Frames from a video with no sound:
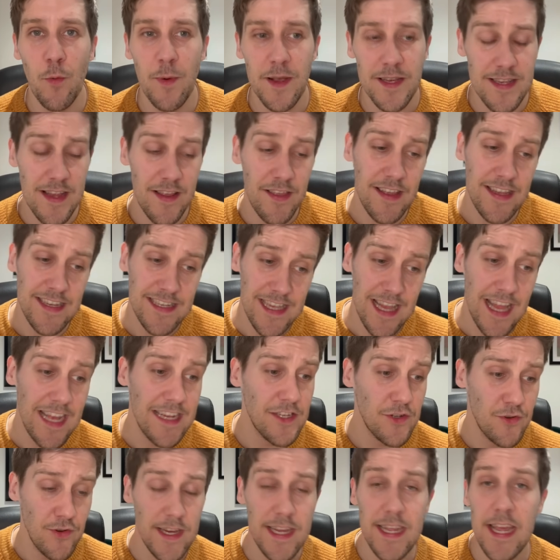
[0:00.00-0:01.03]
because I think these
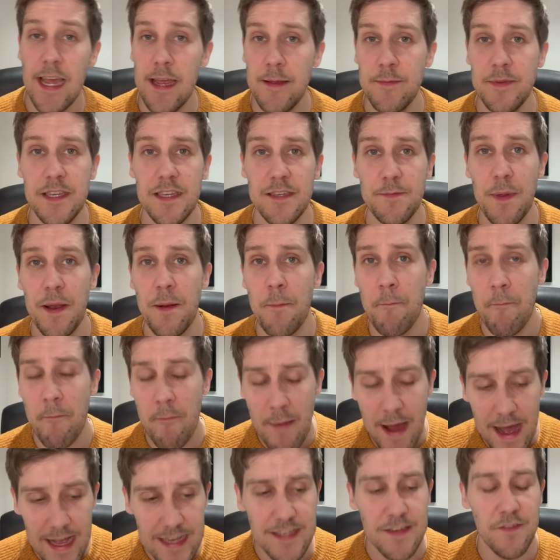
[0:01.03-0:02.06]
last 3 games he's been
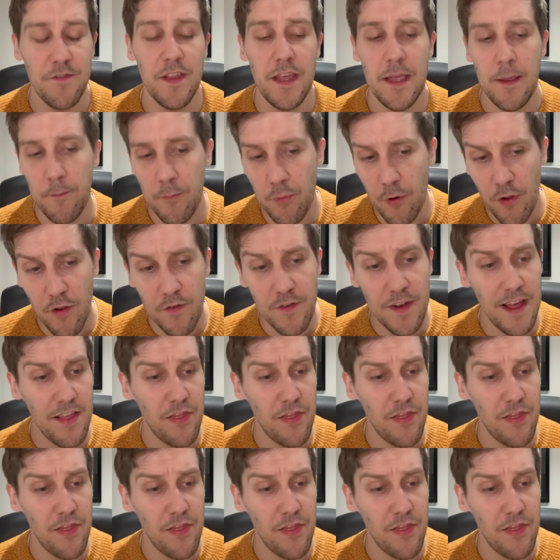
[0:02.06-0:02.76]
massively improved.